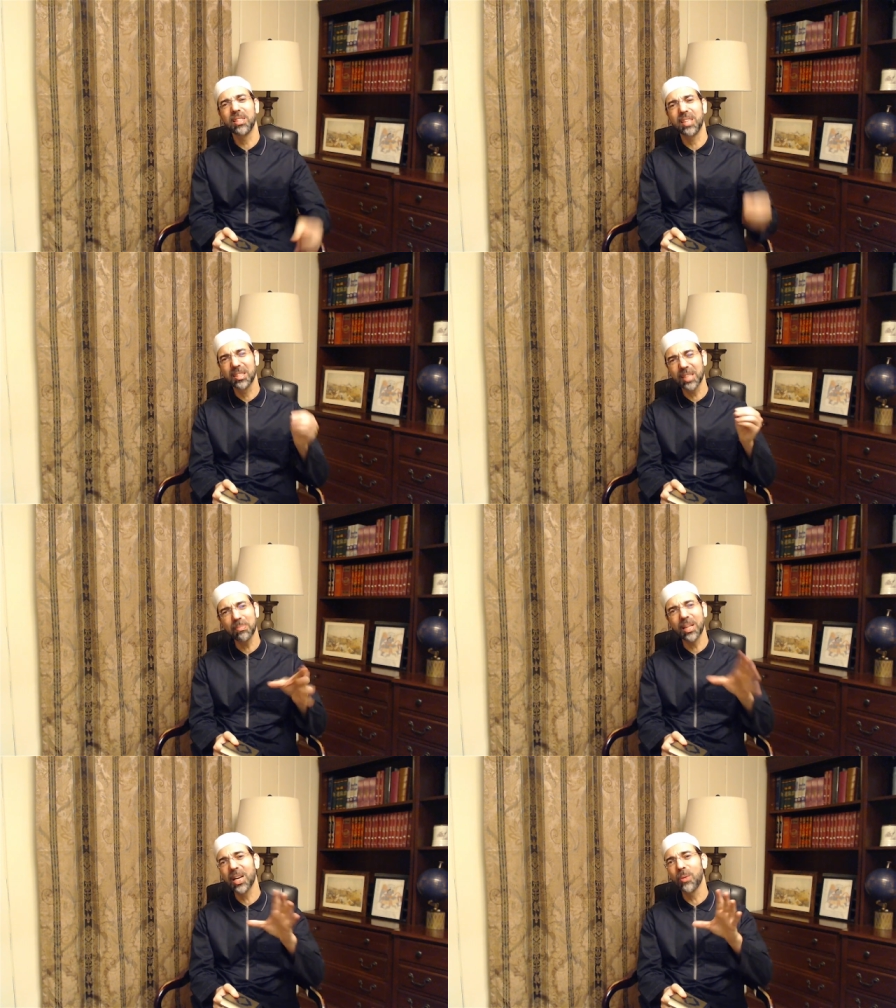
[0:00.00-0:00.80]
except
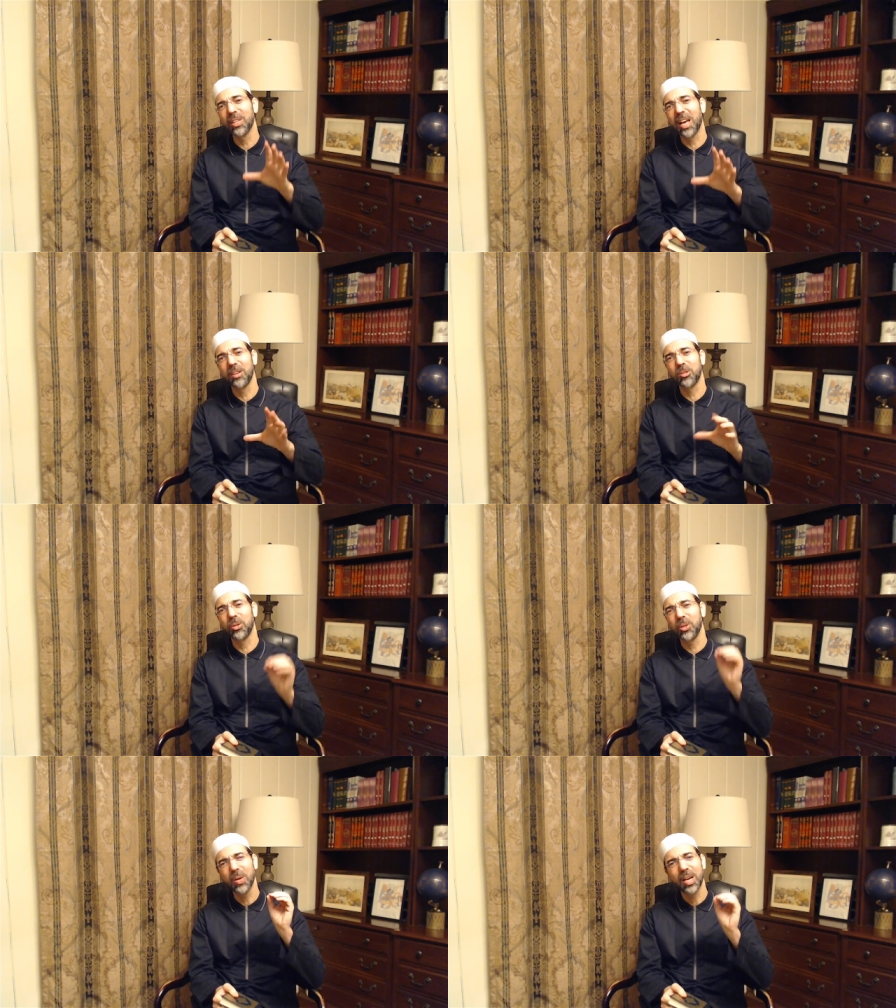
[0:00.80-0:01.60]
that I will answer
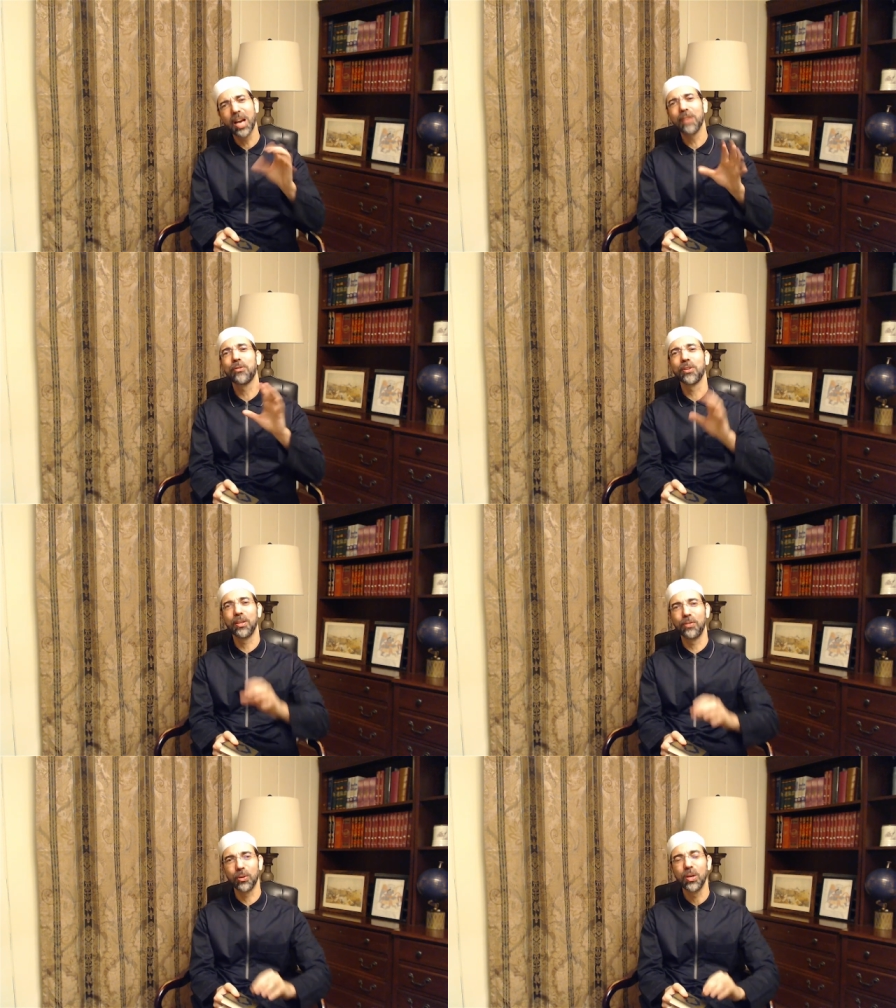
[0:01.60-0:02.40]
you and
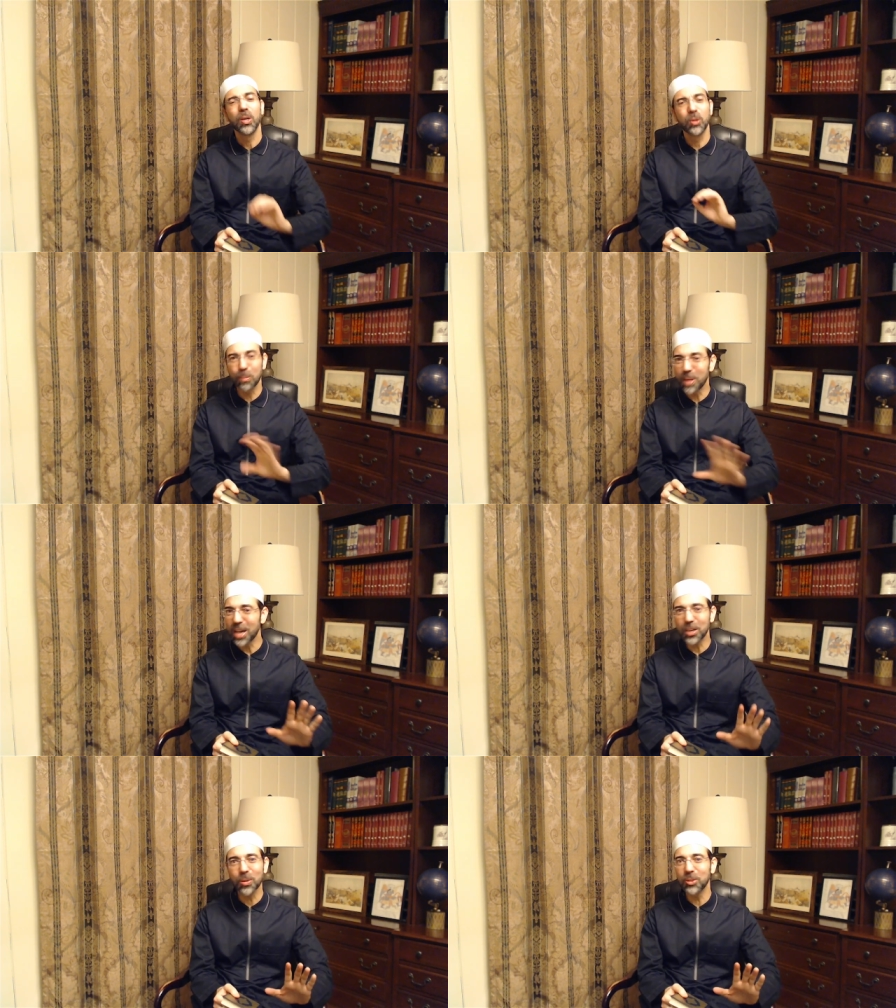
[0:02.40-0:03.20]
forgive you, no
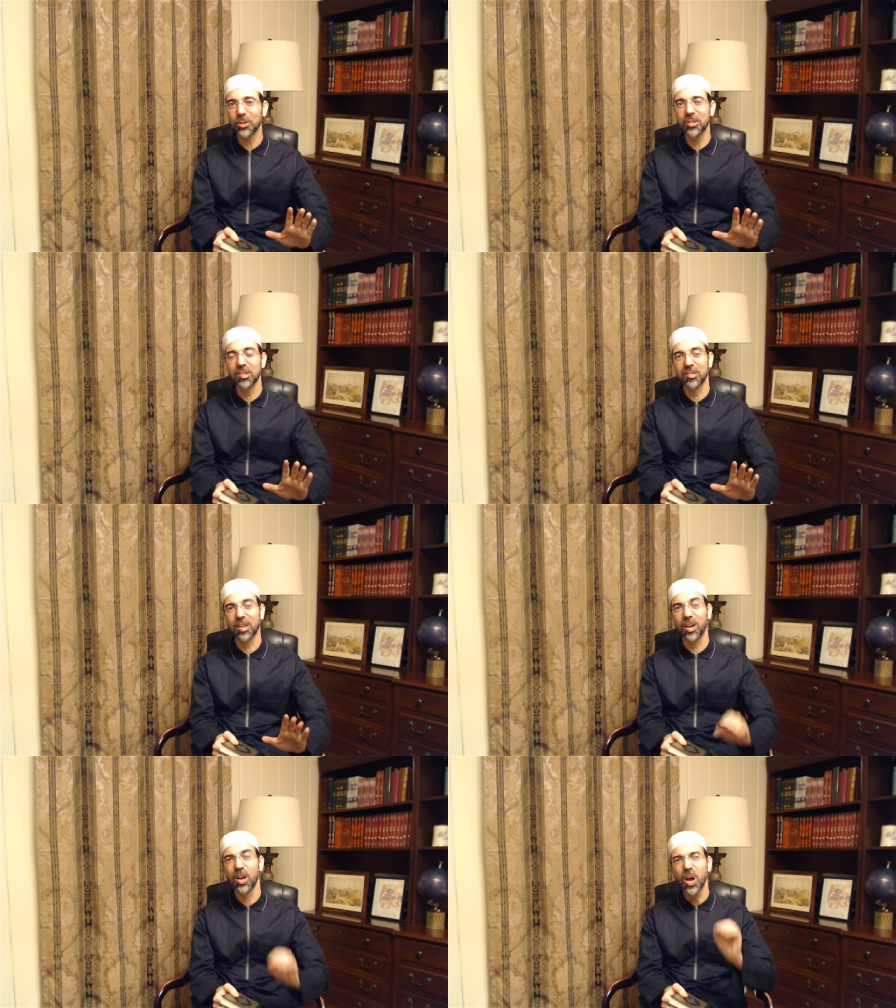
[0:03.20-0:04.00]
matter what your sins are.